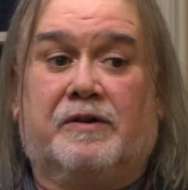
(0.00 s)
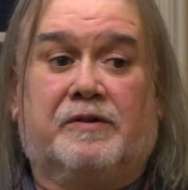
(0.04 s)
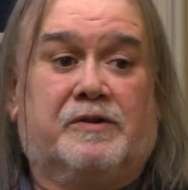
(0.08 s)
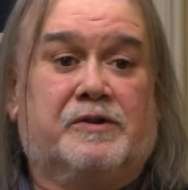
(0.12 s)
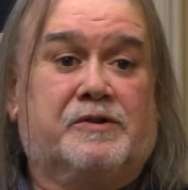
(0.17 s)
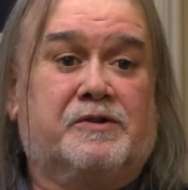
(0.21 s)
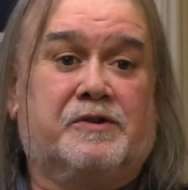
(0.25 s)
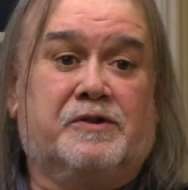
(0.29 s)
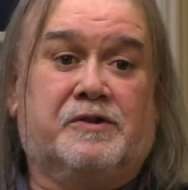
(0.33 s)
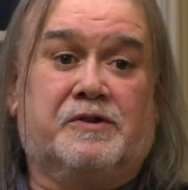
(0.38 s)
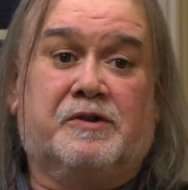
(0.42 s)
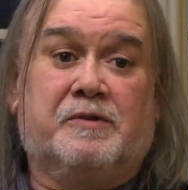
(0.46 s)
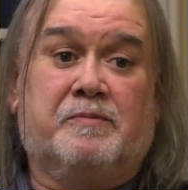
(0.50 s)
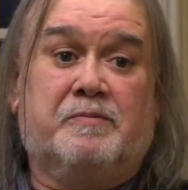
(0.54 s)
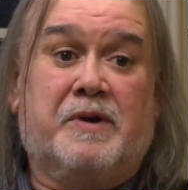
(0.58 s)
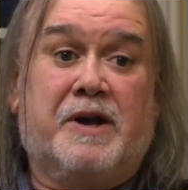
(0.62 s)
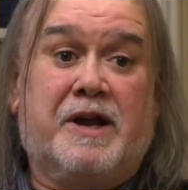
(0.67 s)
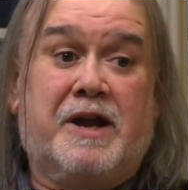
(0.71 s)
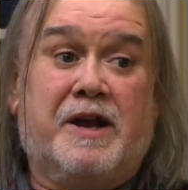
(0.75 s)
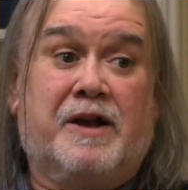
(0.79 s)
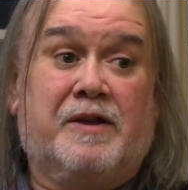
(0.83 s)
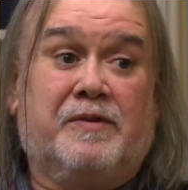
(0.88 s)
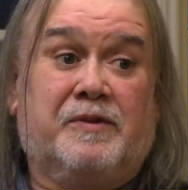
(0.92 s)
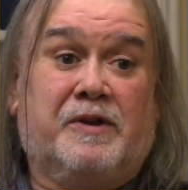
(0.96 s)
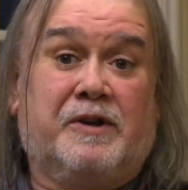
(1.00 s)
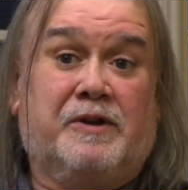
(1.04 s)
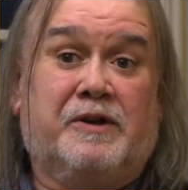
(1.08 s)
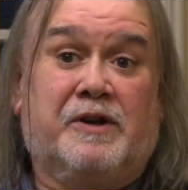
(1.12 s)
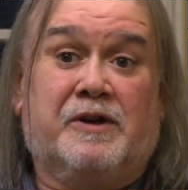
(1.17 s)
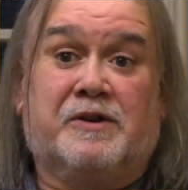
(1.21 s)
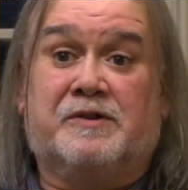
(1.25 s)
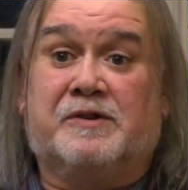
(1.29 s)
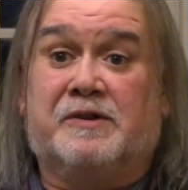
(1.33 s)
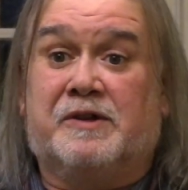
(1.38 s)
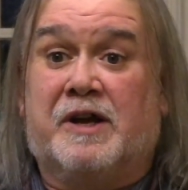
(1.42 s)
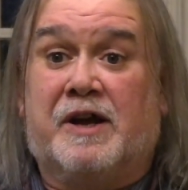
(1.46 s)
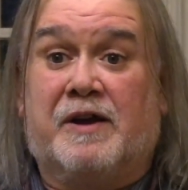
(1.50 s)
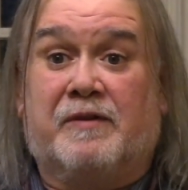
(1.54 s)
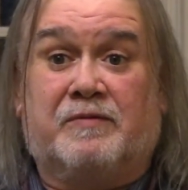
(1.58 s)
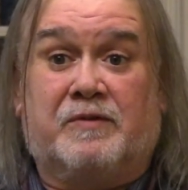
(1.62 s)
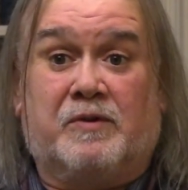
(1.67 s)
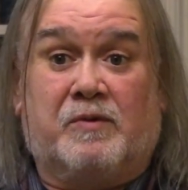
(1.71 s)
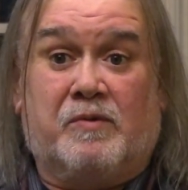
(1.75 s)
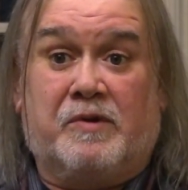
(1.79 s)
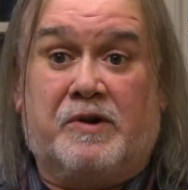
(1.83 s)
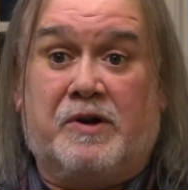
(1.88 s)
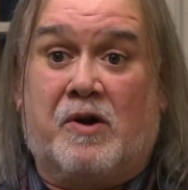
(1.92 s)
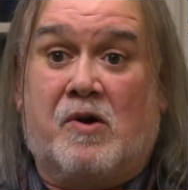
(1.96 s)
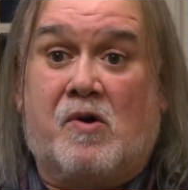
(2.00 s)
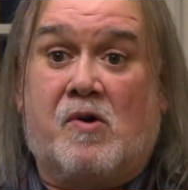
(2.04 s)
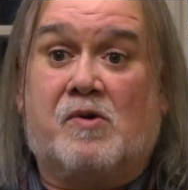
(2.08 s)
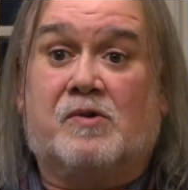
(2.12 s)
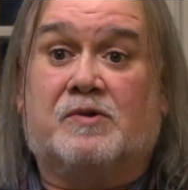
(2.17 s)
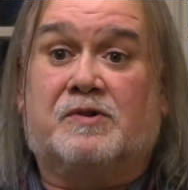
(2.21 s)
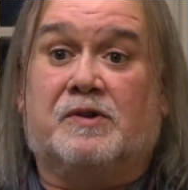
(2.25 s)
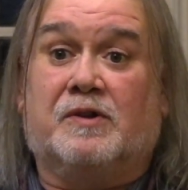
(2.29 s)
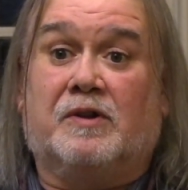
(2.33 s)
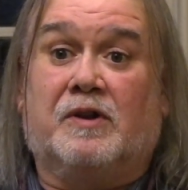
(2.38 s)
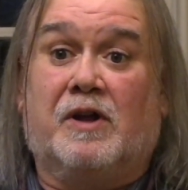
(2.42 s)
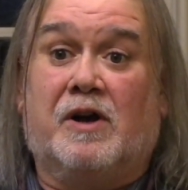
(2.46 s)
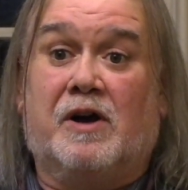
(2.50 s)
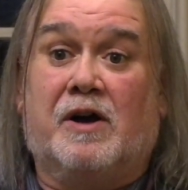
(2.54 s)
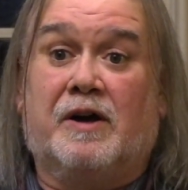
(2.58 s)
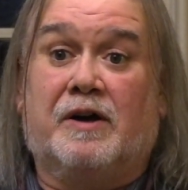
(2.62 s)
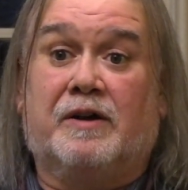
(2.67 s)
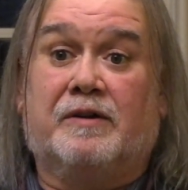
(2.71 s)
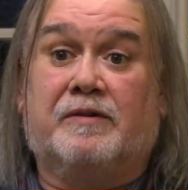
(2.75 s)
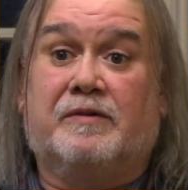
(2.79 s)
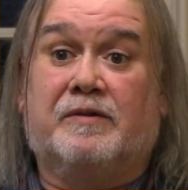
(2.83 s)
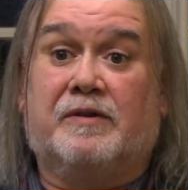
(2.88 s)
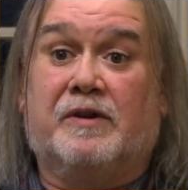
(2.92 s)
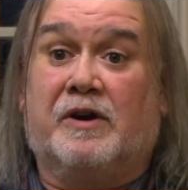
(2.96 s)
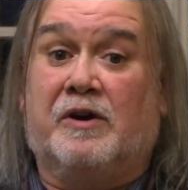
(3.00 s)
This is a band that doesn't have to rehearse a lot.